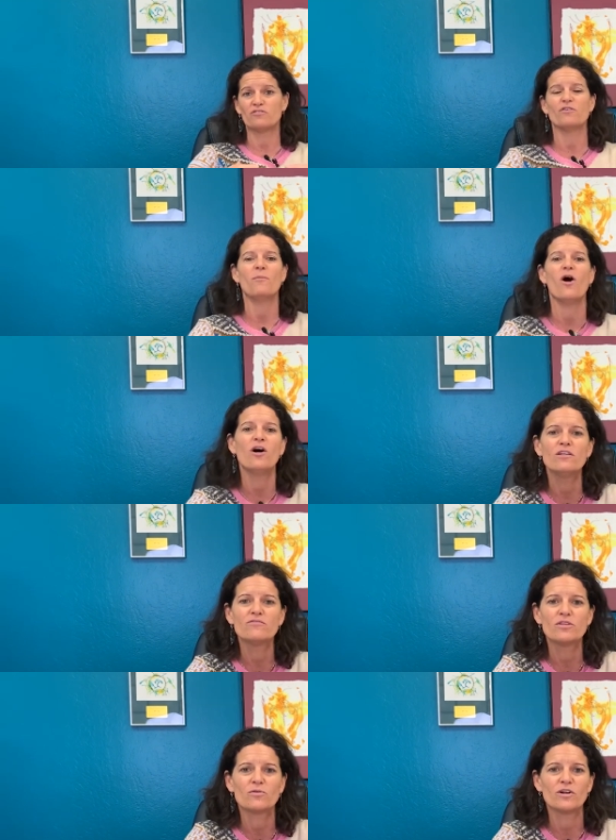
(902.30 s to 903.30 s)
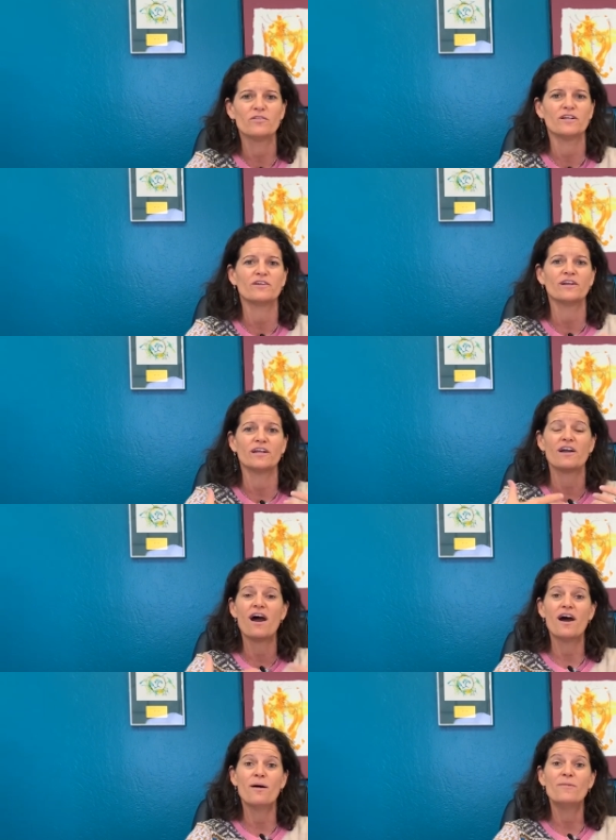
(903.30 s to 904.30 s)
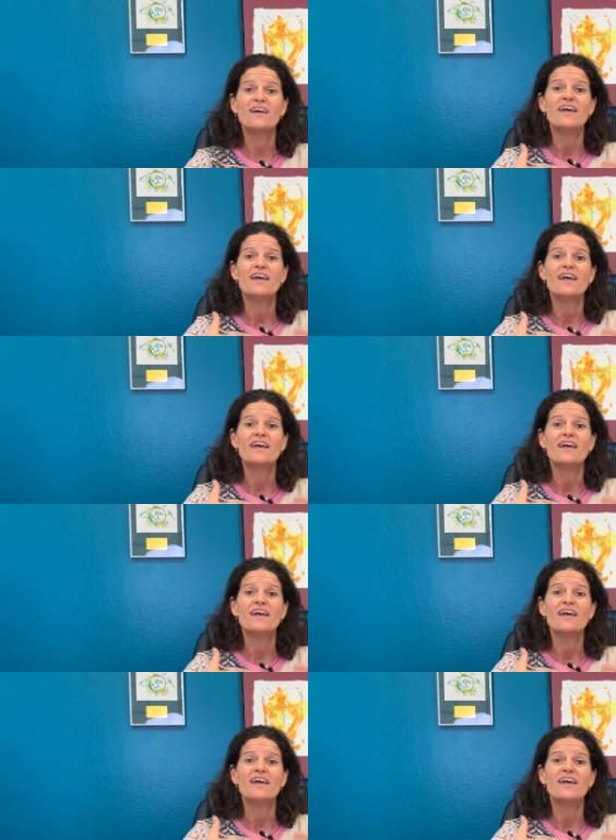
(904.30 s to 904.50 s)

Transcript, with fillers: from all over the world that are going to come